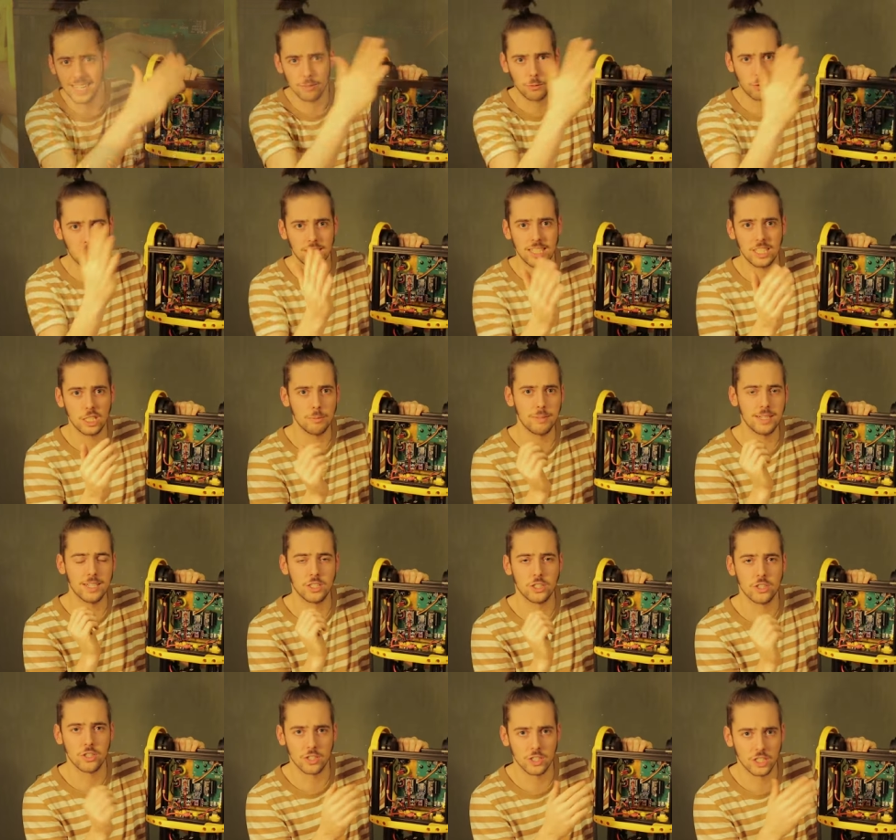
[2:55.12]
network needs to be in
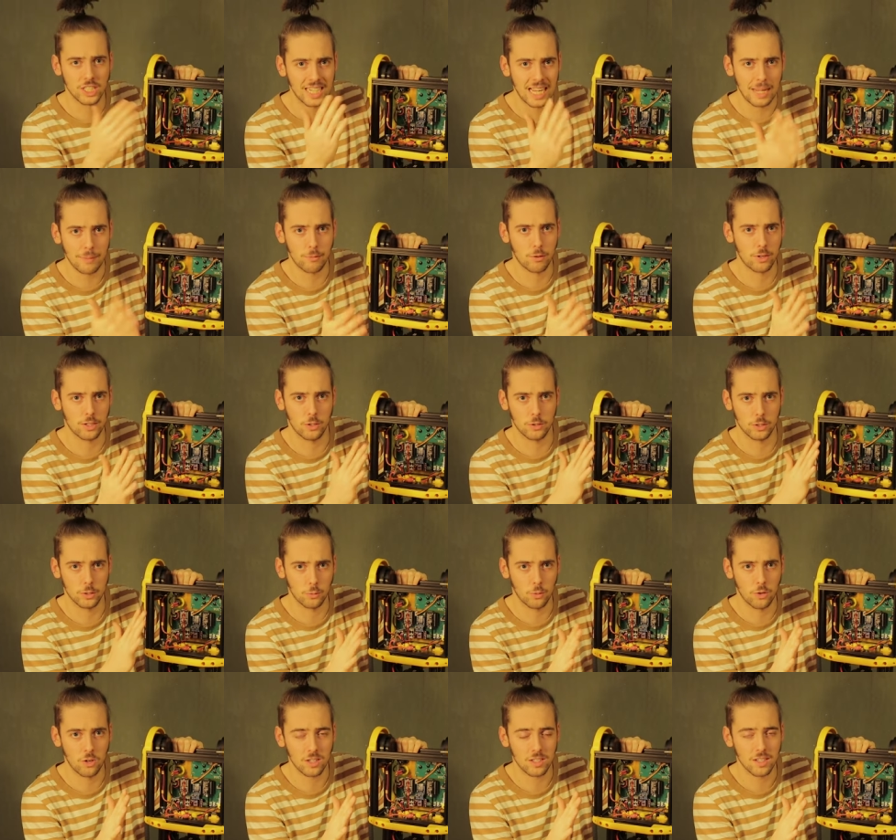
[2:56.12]
a certain shape for it all to
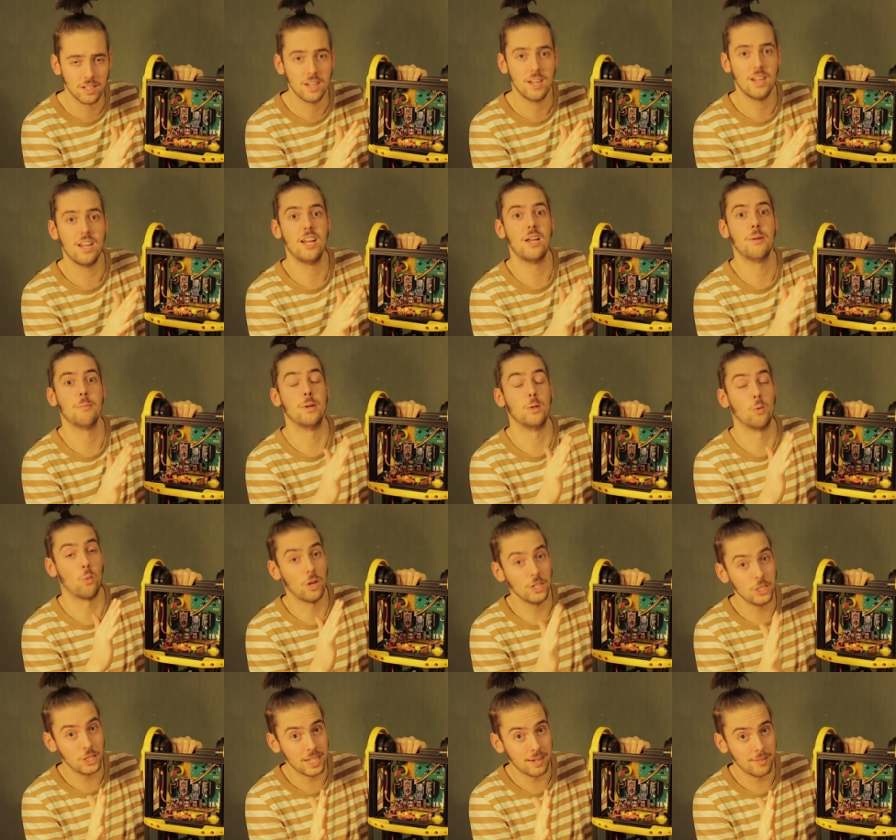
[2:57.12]
work. But
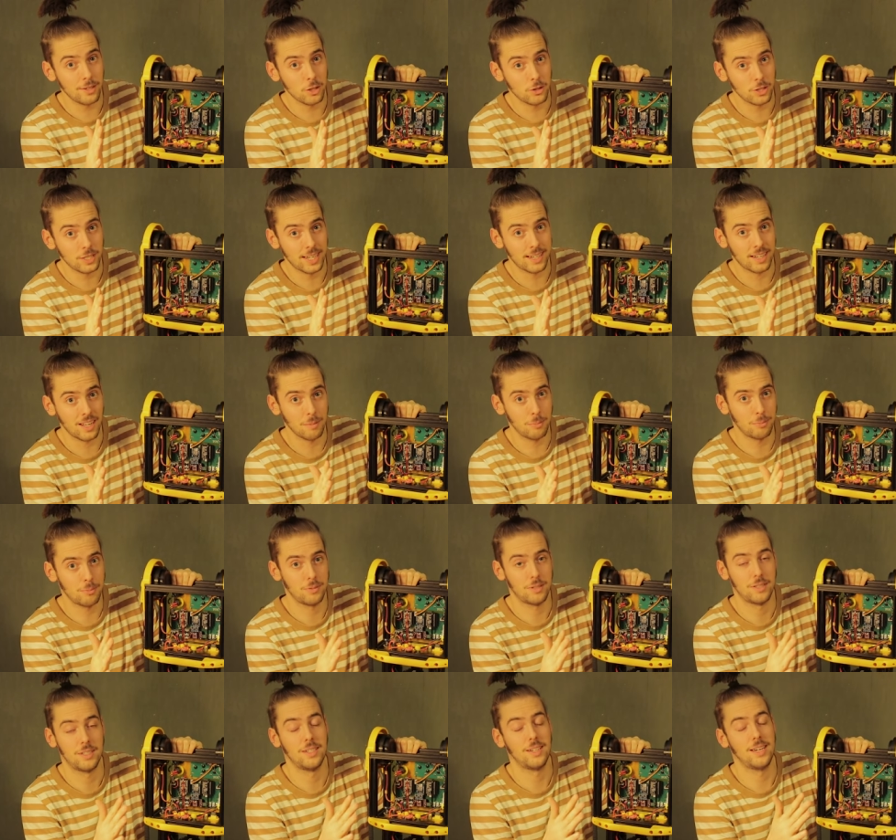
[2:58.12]
once you have it all set up,
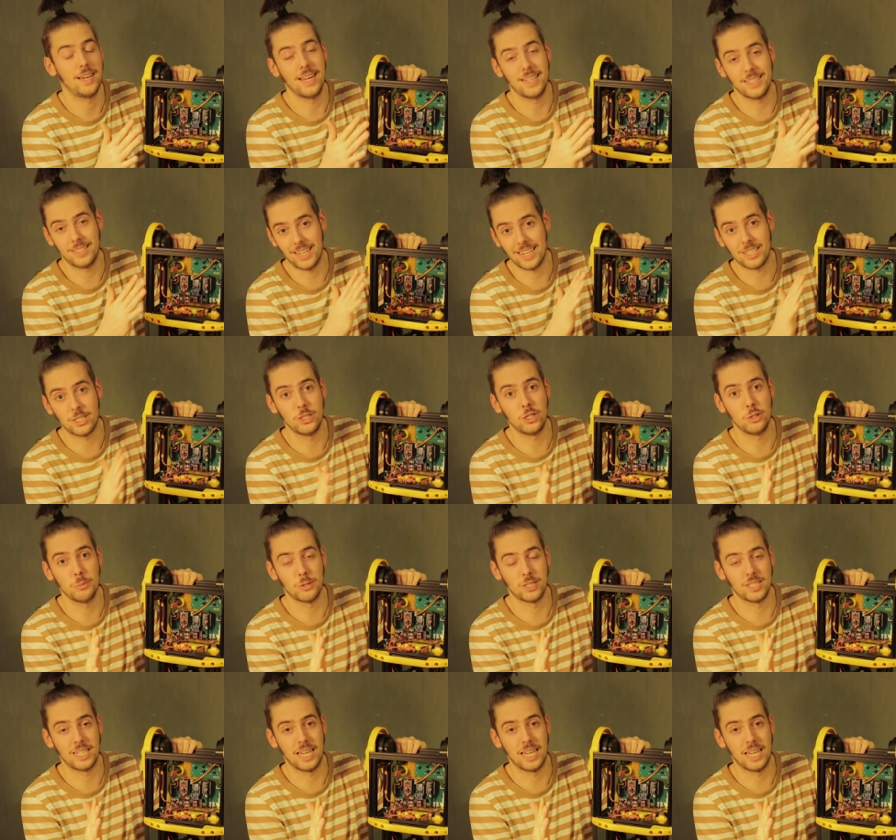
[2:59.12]
it's actually super